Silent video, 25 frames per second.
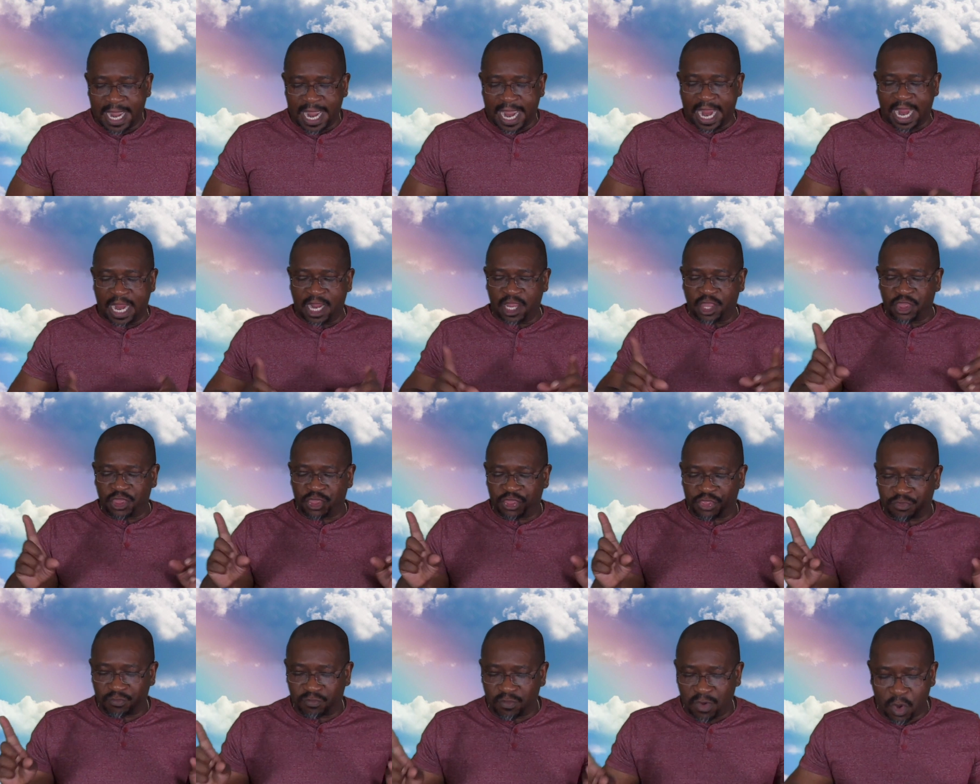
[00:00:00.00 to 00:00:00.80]
And
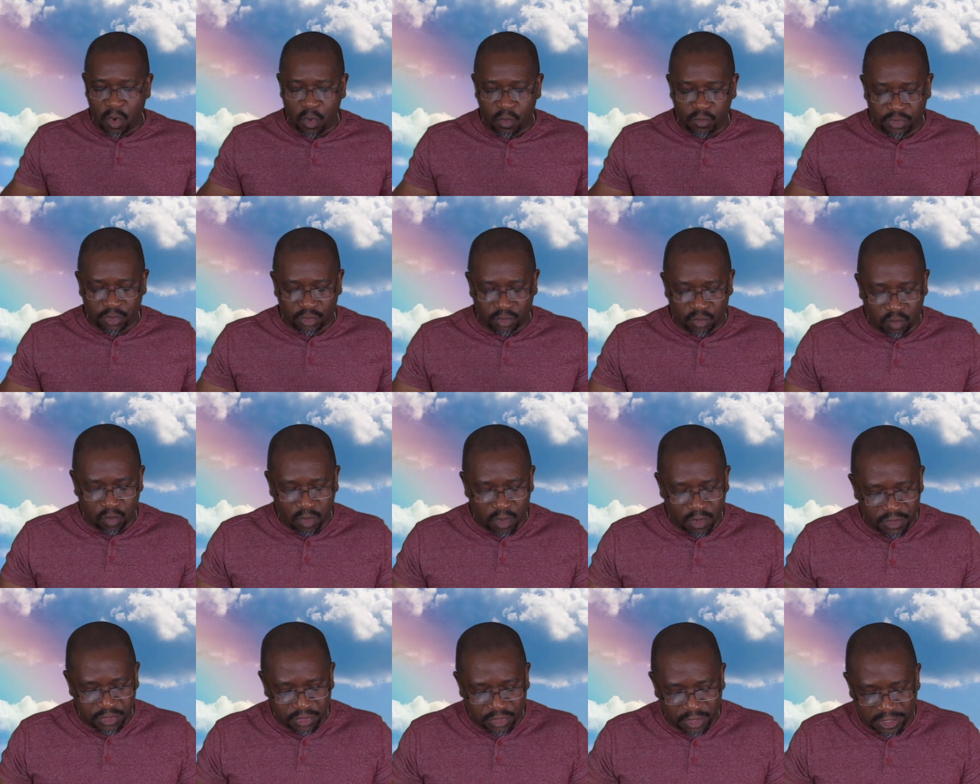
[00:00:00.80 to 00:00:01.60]
throw the
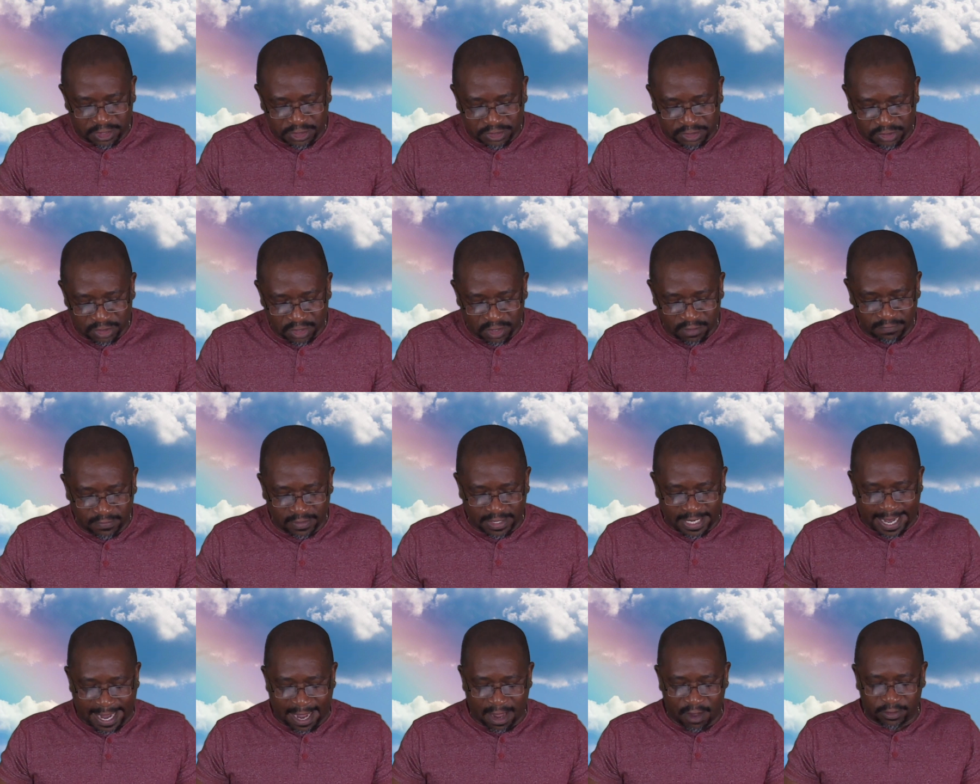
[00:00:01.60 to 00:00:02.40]
worthless servant
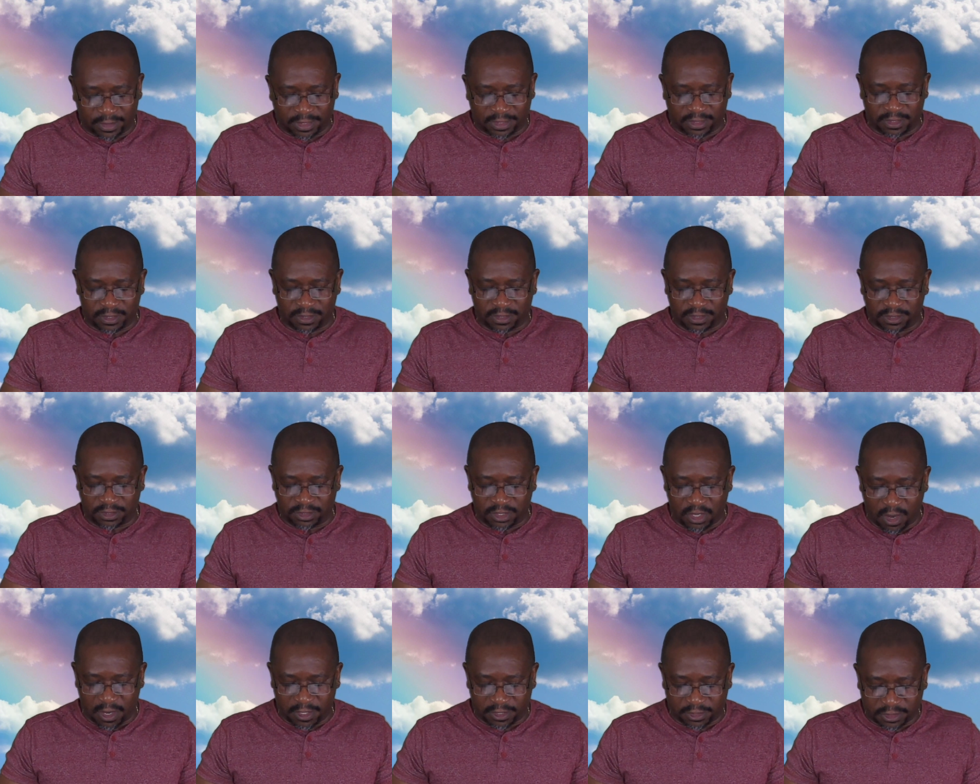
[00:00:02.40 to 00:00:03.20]
out into the
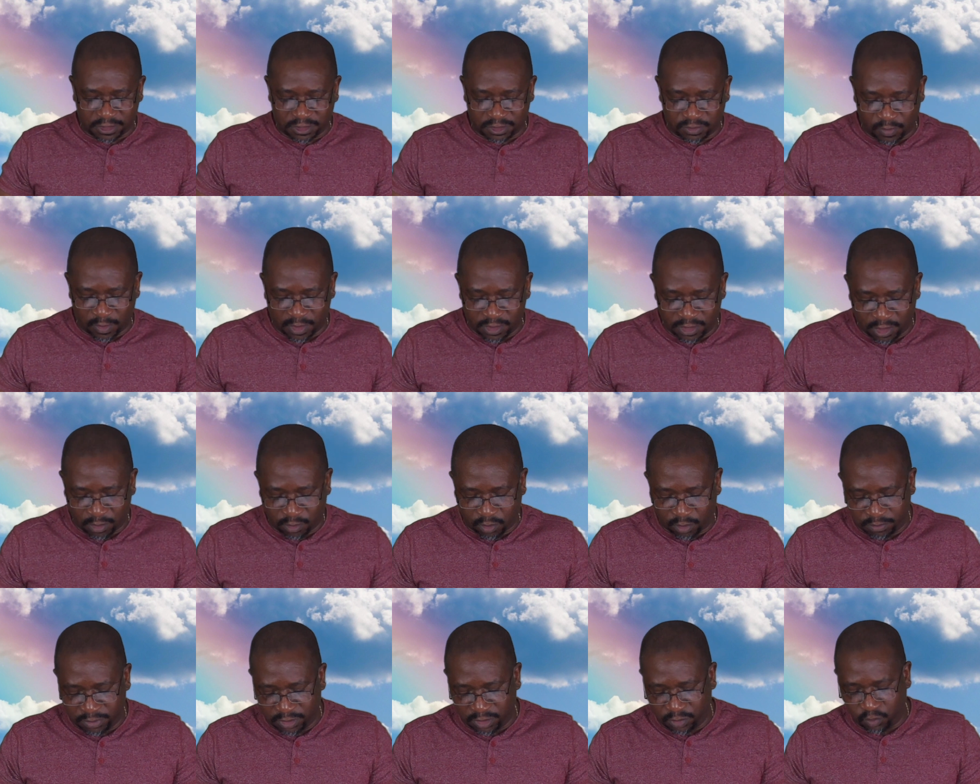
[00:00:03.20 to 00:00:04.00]
darkness, where there will
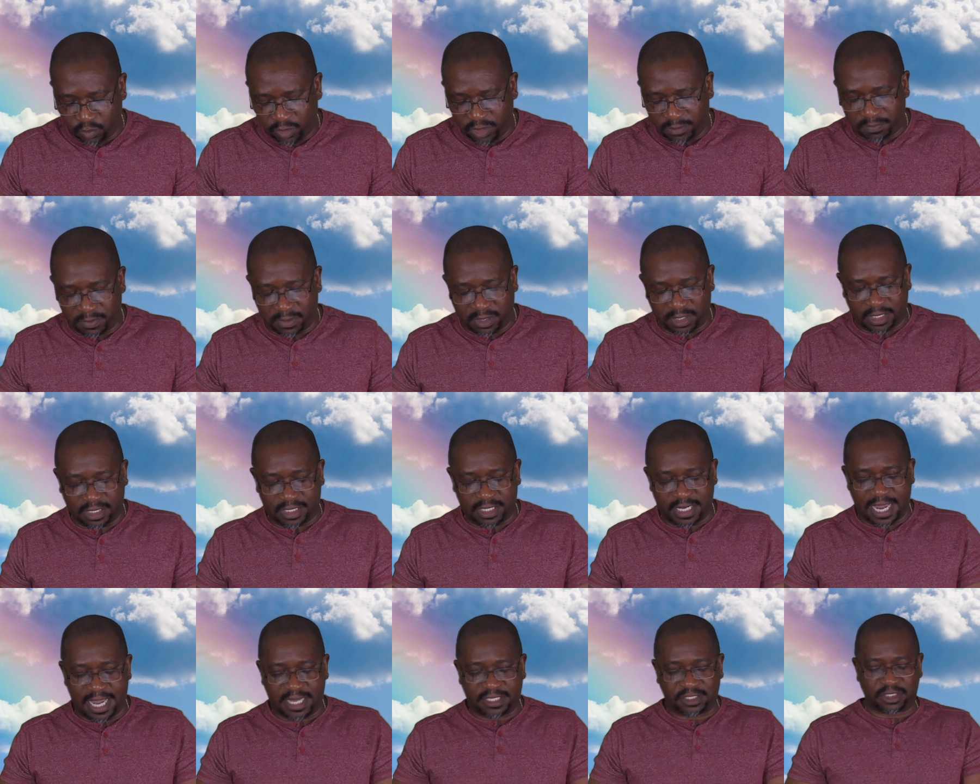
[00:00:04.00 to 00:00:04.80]
be weeping and
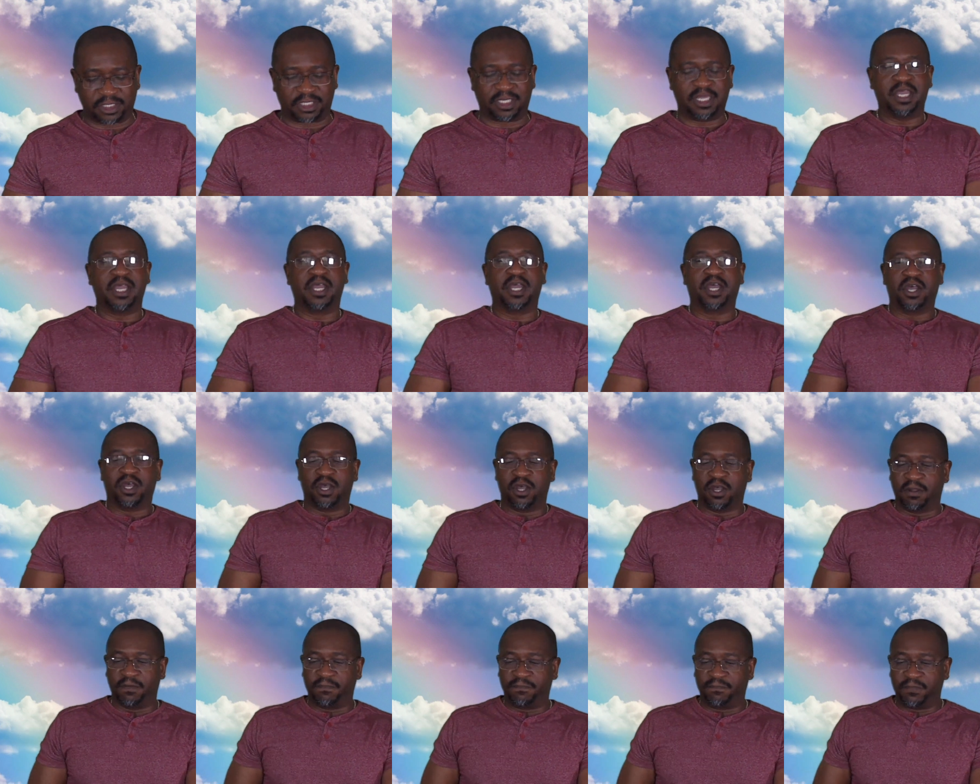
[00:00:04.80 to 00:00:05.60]
gnashing
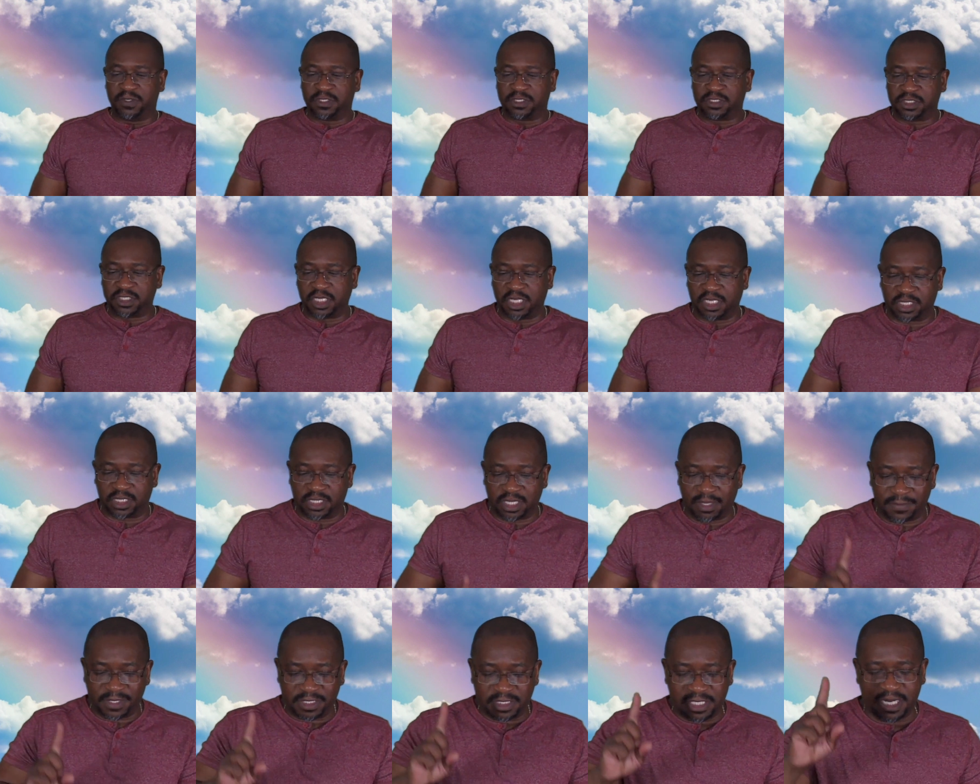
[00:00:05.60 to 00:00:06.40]
of teeth."
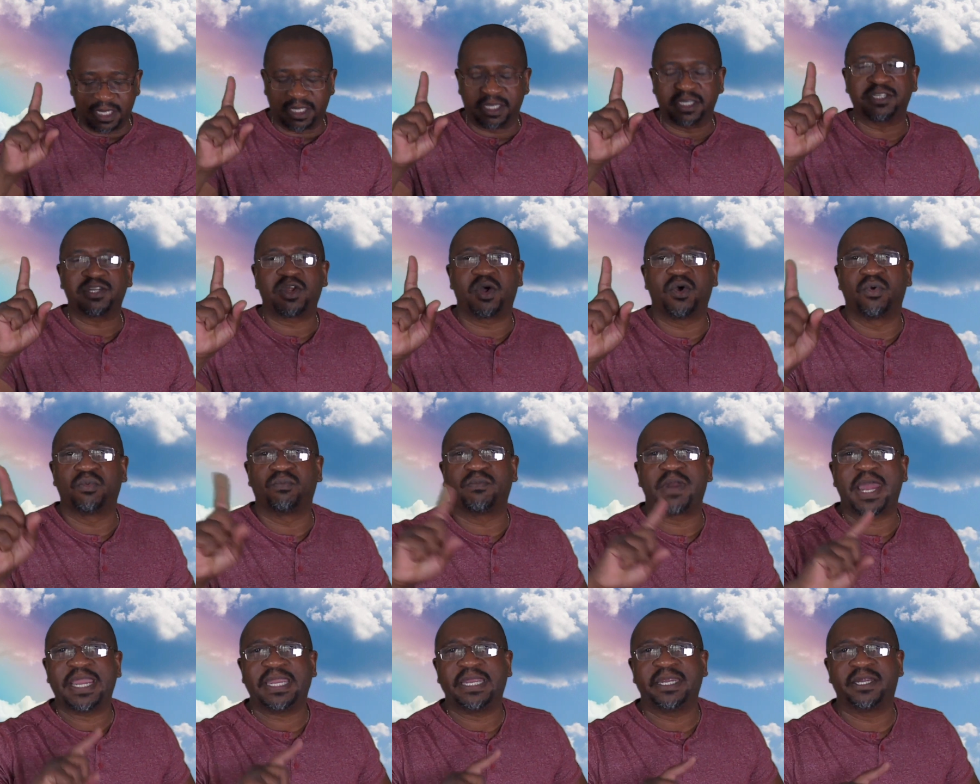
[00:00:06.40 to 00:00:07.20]
Let me take us home
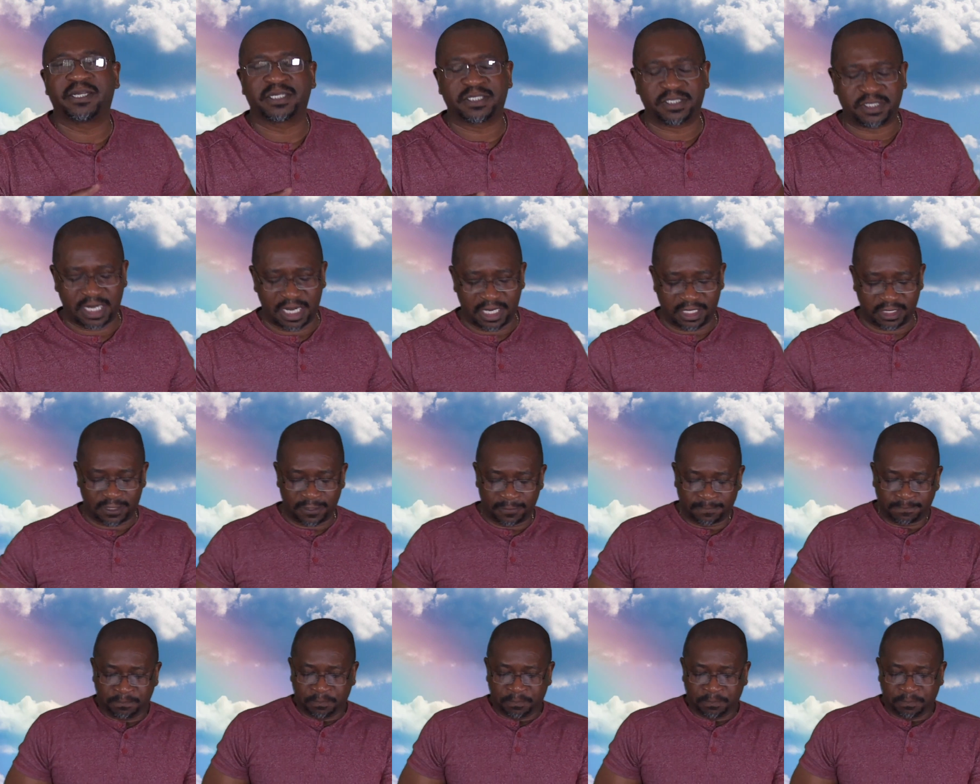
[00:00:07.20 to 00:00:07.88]
right here, saints.